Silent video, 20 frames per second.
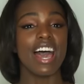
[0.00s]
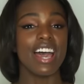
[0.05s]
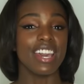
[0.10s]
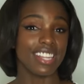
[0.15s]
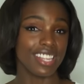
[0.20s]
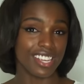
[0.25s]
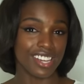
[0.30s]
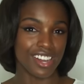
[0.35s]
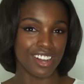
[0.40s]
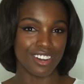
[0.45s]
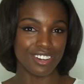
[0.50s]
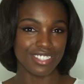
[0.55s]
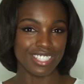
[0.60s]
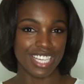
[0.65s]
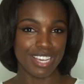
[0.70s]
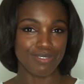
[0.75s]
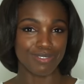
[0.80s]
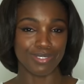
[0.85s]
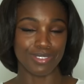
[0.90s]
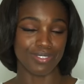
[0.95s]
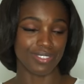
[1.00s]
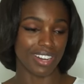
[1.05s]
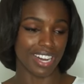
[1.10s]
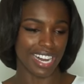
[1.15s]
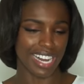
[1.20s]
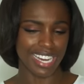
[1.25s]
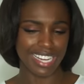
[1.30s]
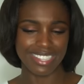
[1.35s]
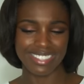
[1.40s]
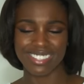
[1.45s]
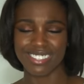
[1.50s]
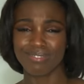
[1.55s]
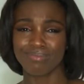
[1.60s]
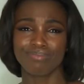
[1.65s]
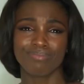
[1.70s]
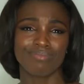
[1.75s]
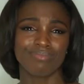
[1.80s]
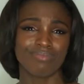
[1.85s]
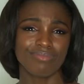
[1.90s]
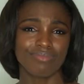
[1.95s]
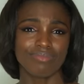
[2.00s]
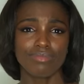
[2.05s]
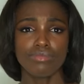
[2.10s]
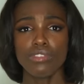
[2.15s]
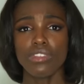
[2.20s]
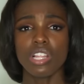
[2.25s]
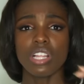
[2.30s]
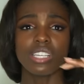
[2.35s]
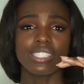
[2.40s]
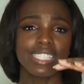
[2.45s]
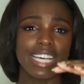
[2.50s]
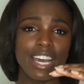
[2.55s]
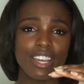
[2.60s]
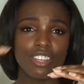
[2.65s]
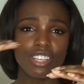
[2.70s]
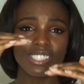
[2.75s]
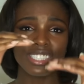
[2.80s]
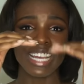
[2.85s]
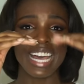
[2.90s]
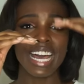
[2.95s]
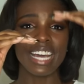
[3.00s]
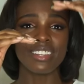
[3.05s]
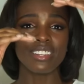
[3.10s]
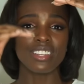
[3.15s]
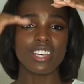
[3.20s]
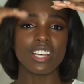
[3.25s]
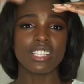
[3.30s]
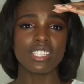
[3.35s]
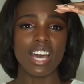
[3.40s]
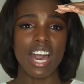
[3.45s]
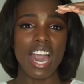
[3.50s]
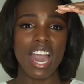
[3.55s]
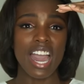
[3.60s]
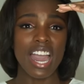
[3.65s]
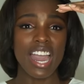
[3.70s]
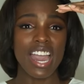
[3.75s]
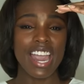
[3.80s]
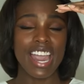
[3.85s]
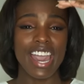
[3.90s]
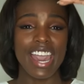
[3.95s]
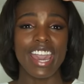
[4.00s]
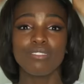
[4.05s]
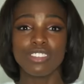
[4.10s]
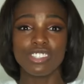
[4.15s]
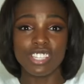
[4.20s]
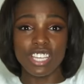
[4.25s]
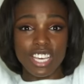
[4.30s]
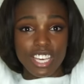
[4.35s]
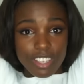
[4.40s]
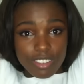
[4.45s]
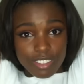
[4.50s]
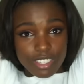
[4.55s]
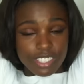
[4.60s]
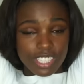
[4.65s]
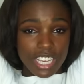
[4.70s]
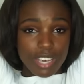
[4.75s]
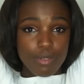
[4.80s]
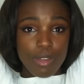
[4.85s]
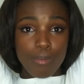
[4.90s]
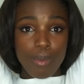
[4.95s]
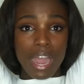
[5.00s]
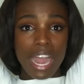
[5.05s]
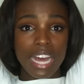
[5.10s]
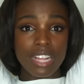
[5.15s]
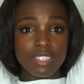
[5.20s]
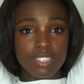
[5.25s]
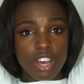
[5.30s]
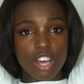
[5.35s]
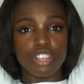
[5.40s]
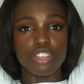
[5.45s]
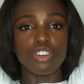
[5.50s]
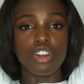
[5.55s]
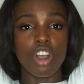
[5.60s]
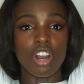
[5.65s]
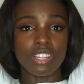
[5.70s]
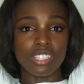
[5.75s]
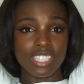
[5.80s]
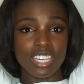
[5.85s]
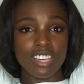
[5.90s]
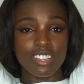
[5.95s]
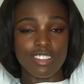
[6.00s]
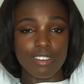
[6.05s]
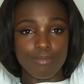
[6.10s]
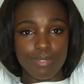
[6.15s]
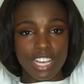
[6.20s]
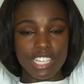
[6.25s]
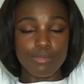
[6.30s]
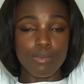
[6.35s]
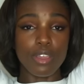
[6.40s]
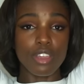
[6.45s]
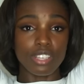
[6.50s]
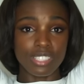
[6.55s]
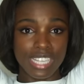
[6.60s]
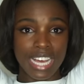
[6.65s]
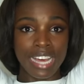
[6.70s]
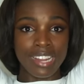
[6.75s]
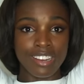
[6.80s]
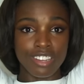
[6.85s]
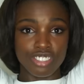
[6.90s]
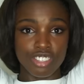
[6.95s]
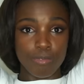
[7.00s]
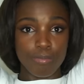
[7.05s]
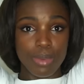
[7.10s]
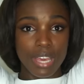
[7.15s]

any girl tips with guys? Set your standards high. see, you see where my hands are, you can't see them. That's where your standards should